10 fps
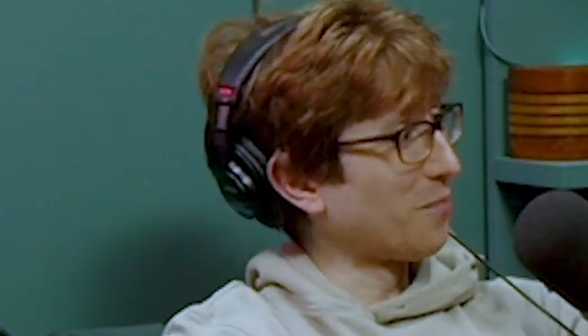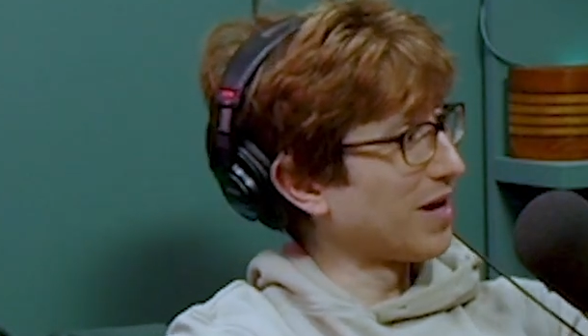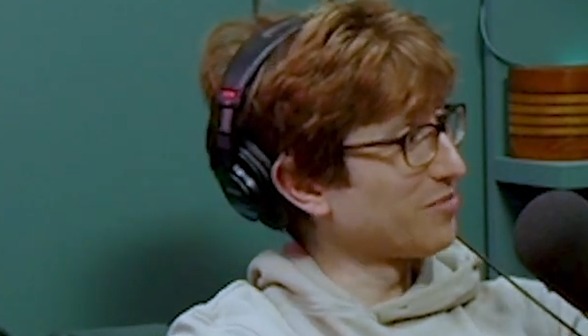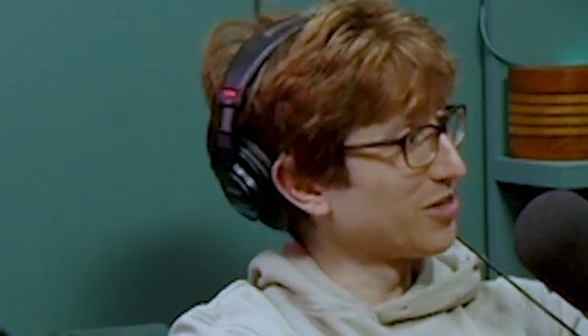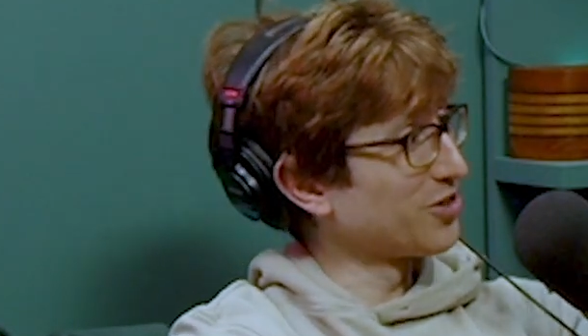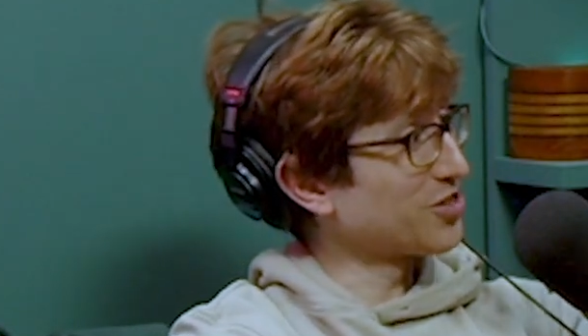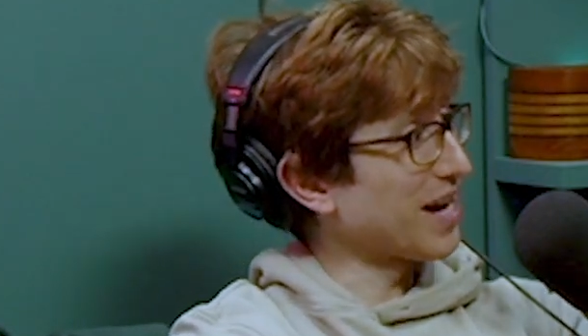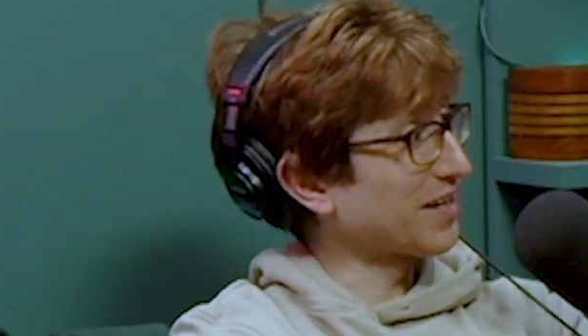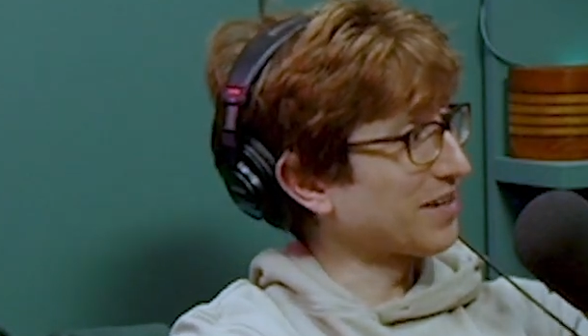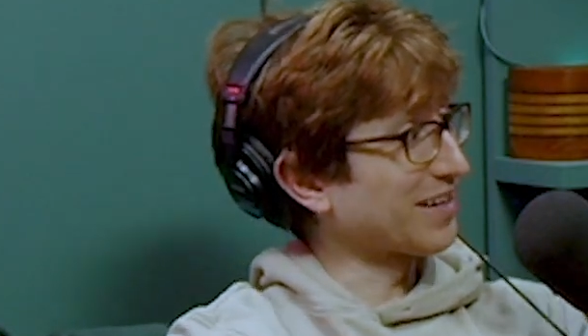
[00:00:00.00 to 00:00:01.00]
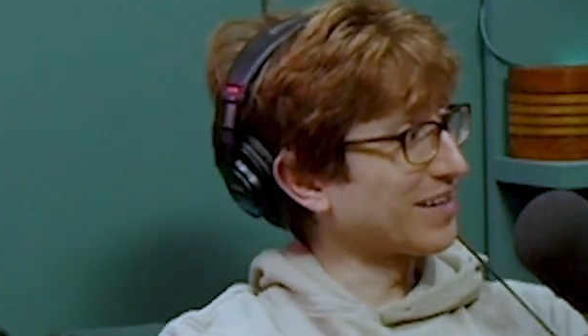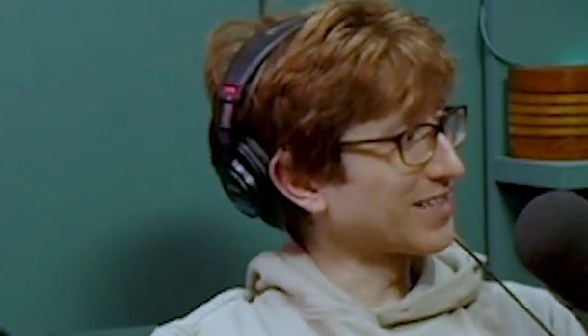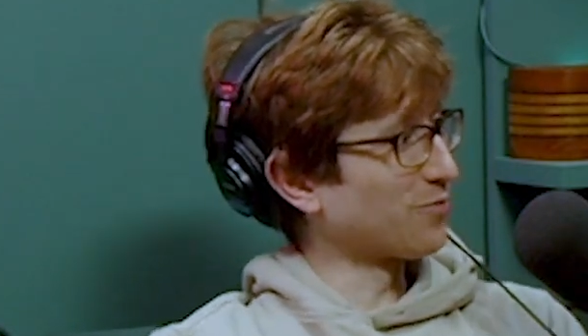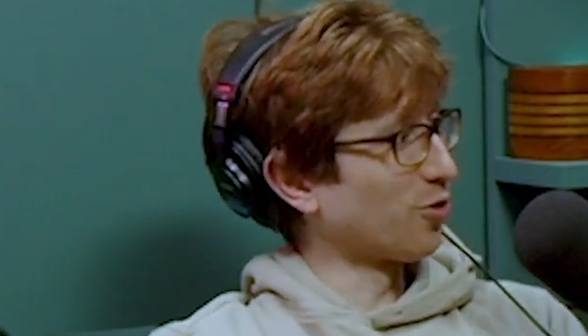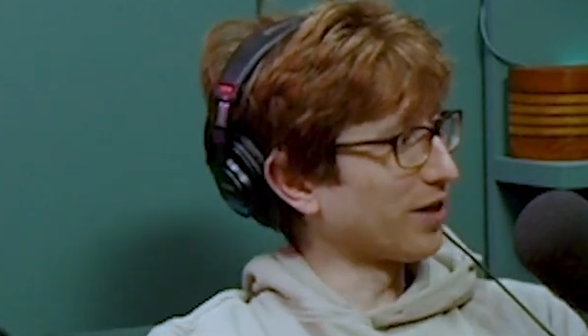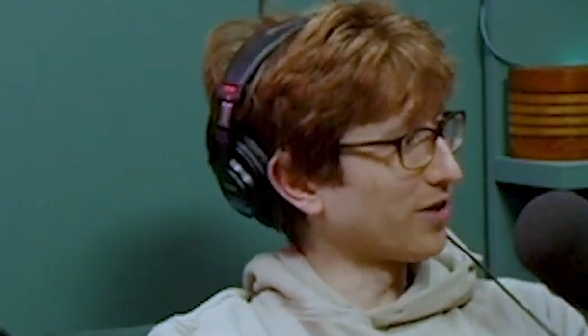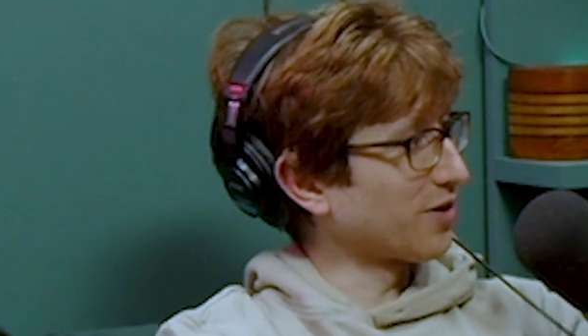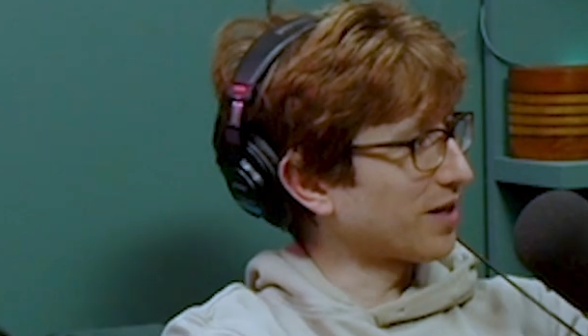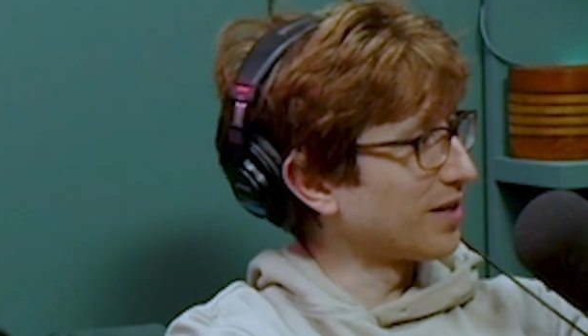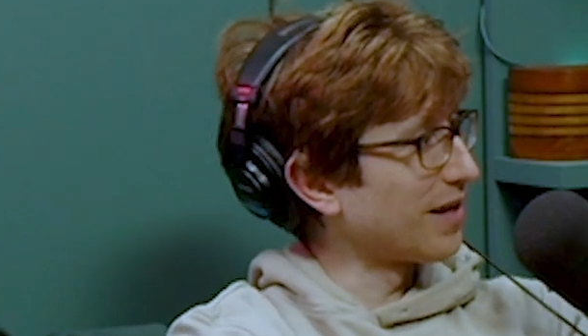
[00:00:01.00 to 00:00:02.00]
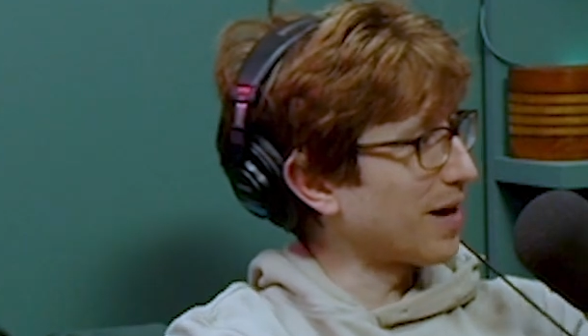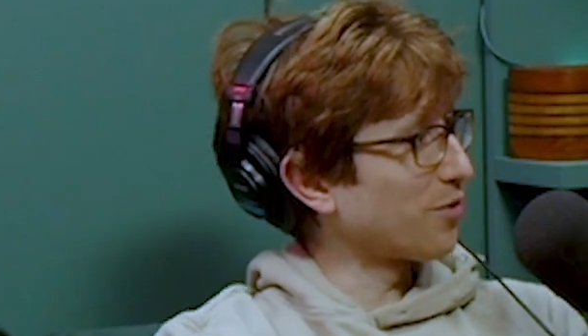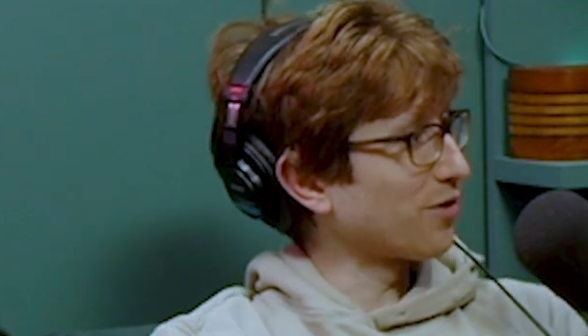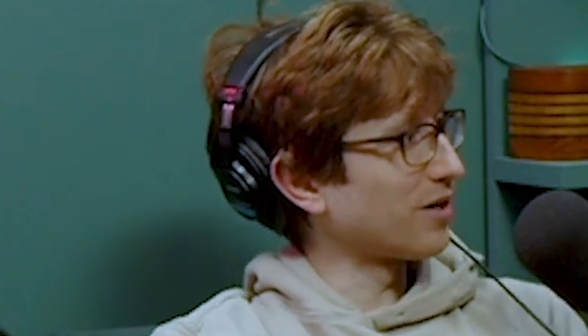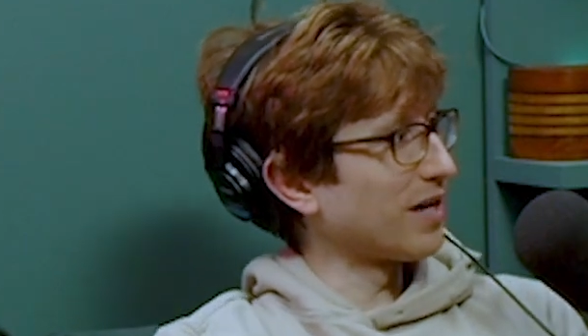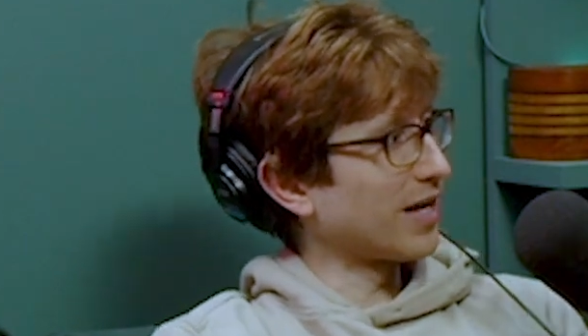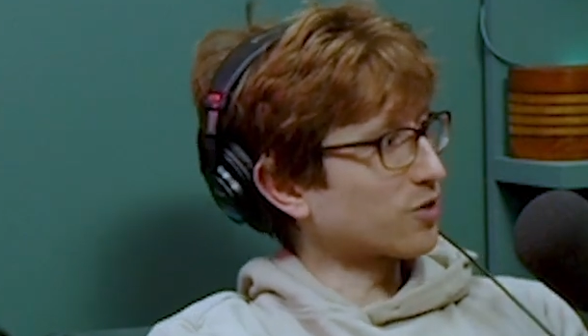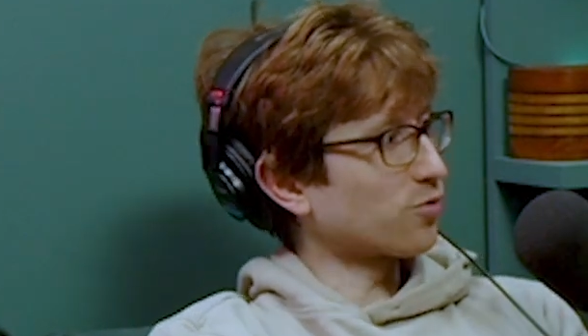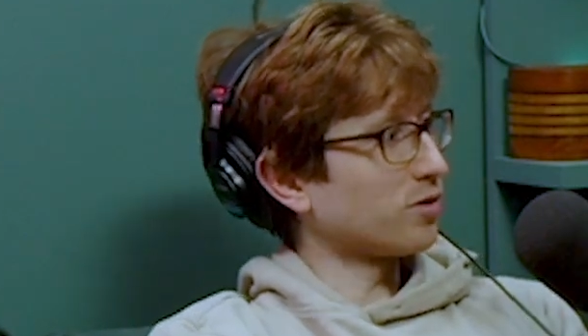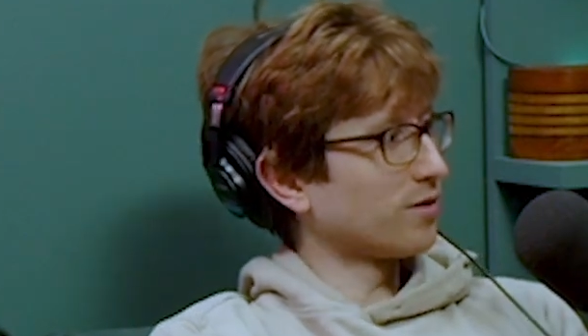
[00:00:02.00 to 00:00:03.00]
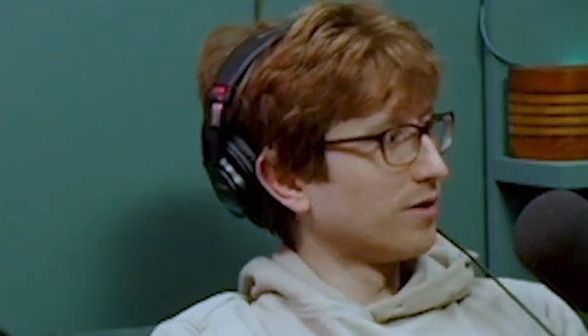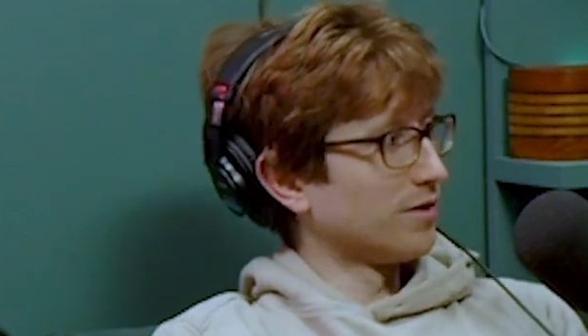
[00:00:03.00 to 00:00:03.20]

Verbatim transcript: a baby in your jacket. I guess more like you're a kidnapper than an actual